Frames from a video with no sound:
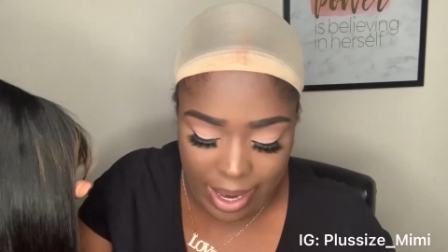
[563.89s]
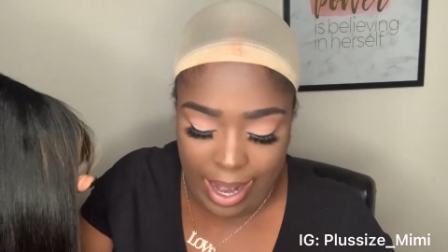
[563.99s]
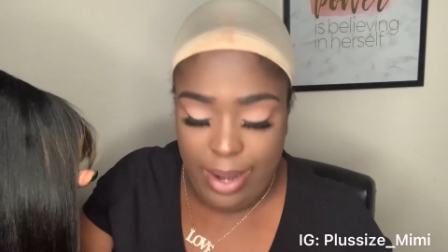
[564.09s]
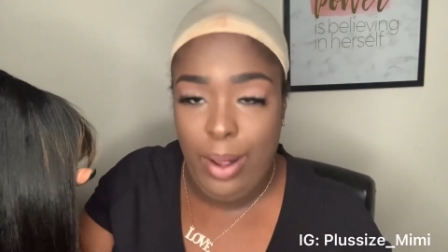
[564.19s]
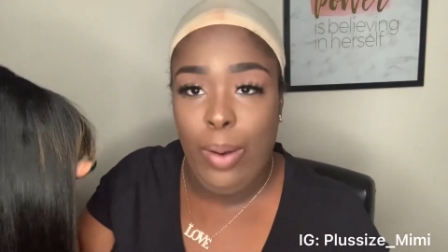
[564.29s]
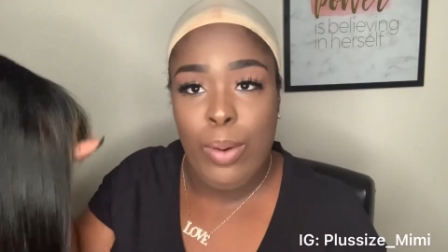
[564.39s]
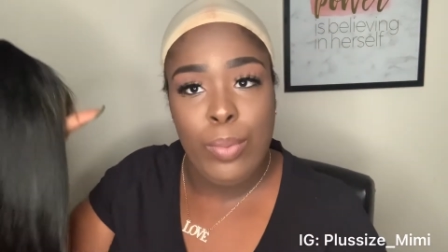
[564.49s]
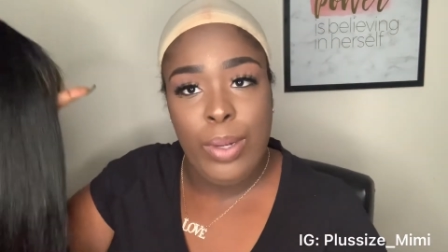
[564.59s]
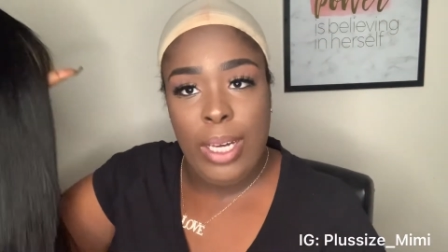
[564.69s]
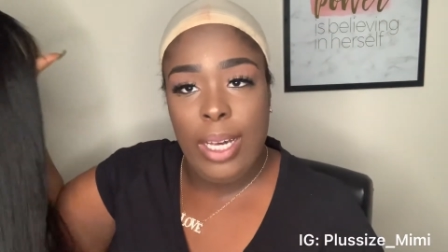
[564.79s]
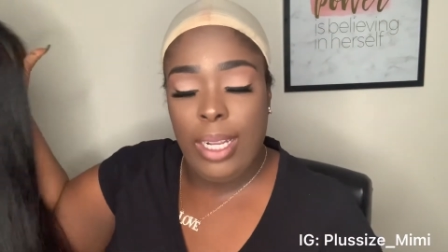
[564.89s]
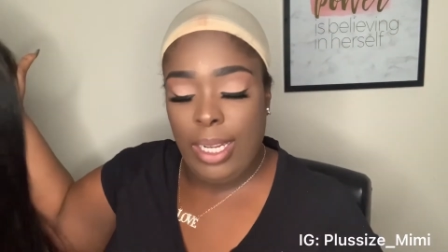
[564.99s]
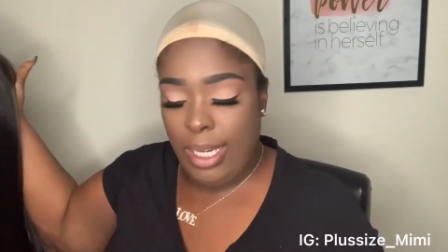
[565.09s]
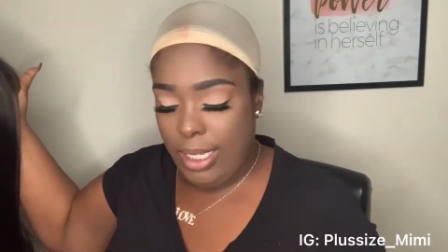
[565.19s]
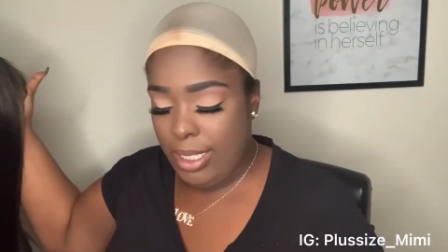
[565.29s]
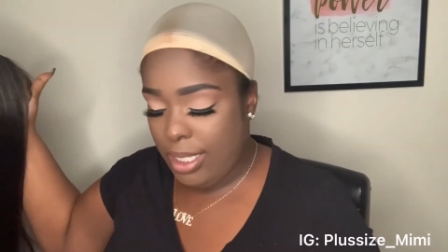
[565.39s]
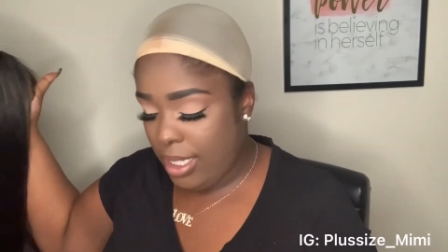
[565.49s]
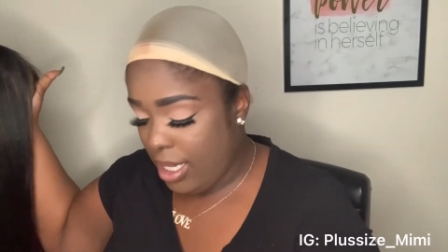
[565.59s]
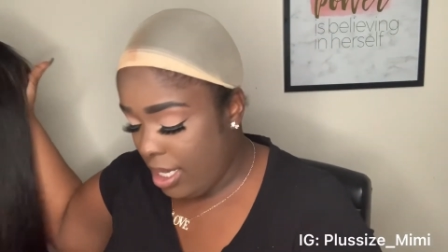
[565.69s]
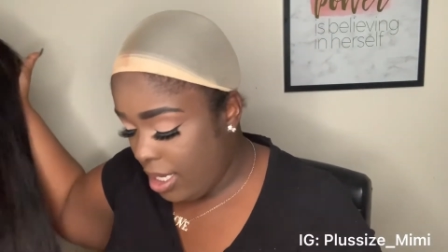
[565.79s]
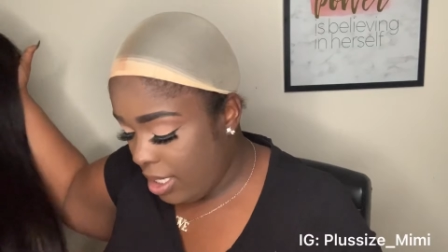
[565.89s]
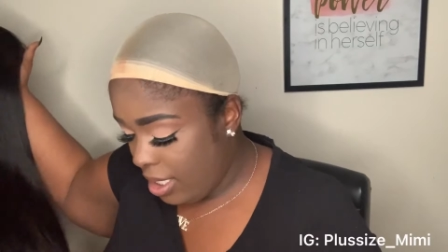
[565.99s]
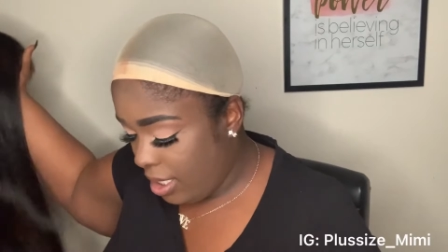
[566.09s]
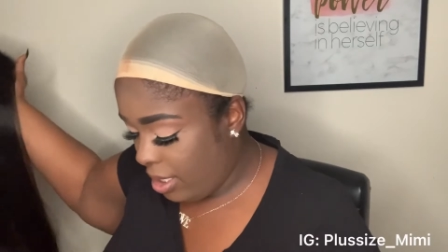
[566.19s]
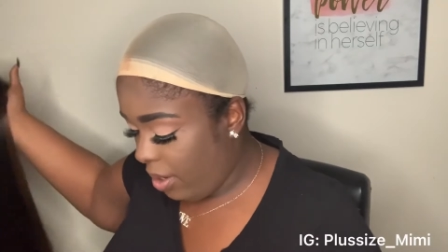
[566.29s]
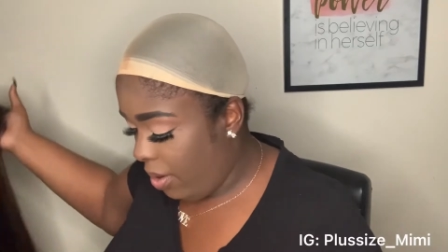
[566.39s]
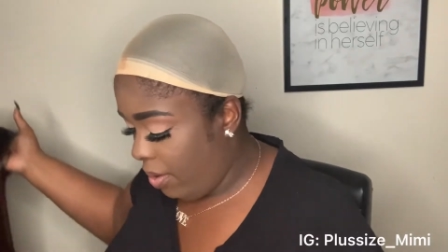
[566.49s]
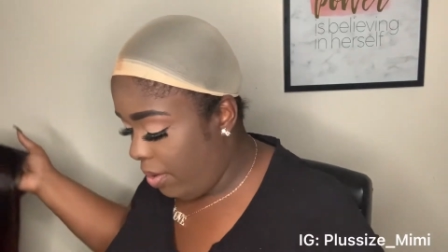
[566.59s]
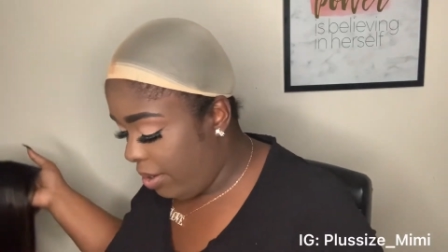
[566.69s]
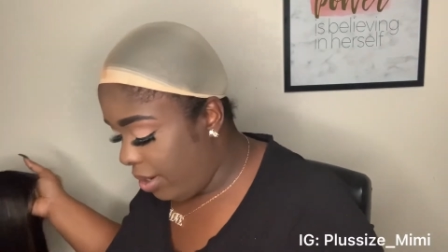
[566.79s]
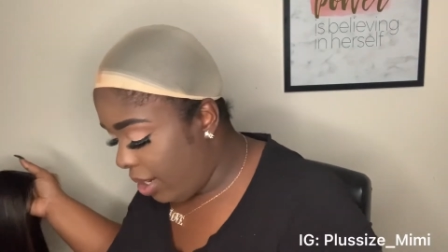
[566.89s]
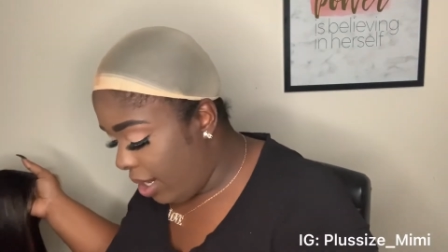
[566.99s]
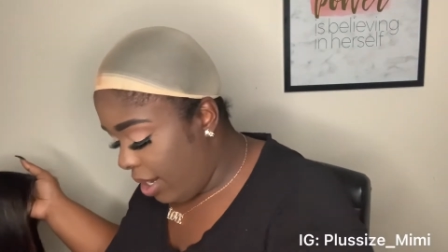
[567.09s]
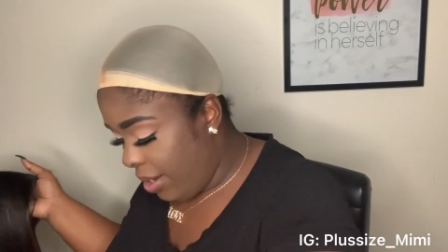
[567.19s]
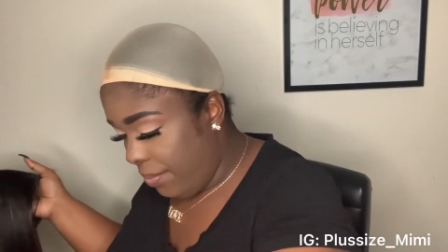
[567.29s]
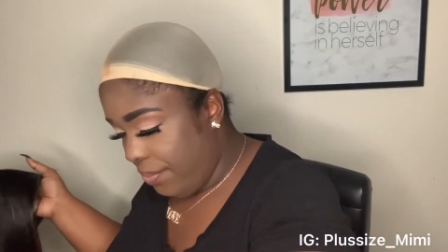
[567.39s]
I know what wig it is to go order it again,